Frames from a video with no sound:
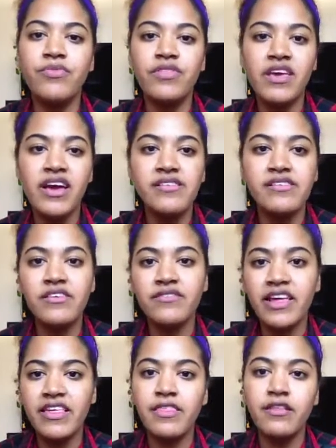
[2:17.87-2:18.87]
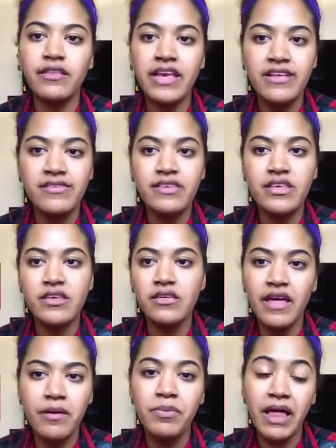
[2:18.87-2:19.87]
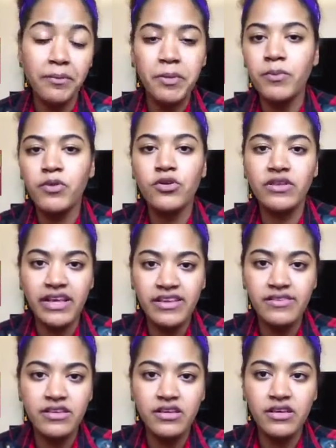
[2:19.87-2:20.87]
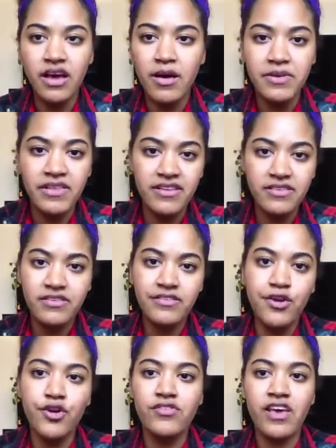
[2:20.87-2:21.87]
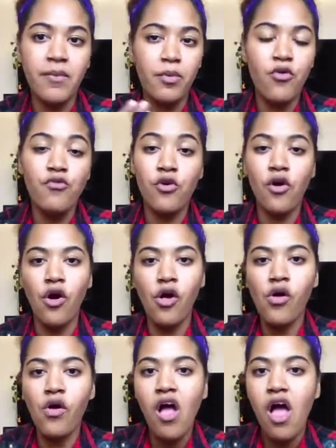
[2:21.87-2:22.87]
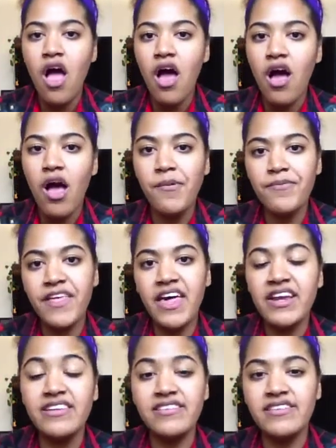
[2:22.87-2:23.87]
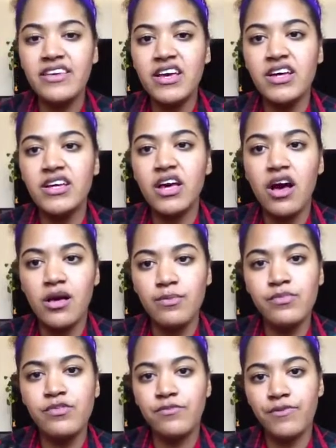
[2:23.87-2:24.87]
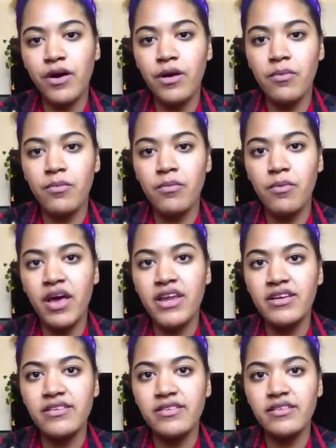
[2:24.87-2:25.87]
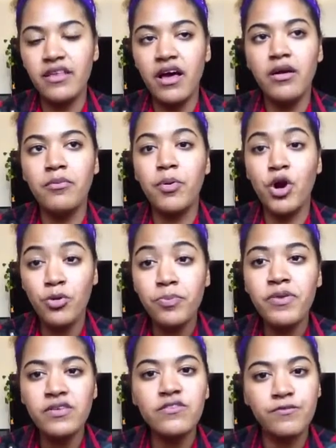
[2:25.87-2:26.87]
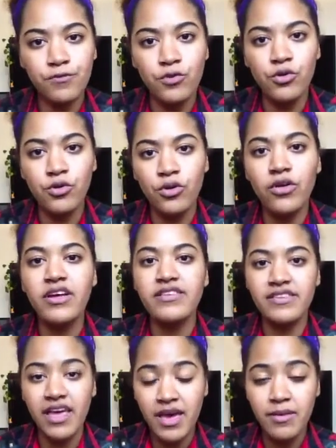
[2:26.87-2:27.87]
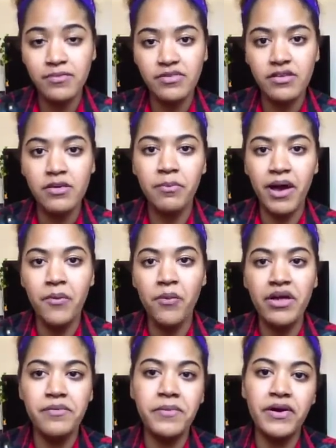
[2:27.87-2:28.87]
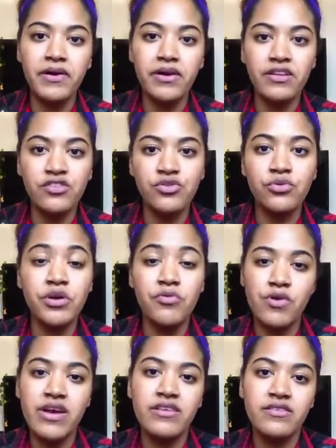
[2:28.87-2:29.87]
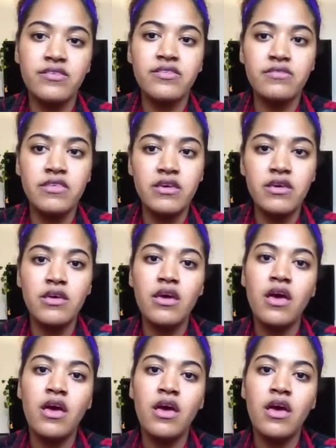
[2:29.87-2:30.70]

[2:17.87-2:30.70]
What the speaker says: the idea of that black people are lazy, I mean, that's a stereotype overall. That idea comes from a purposeful attempt by white America to erase the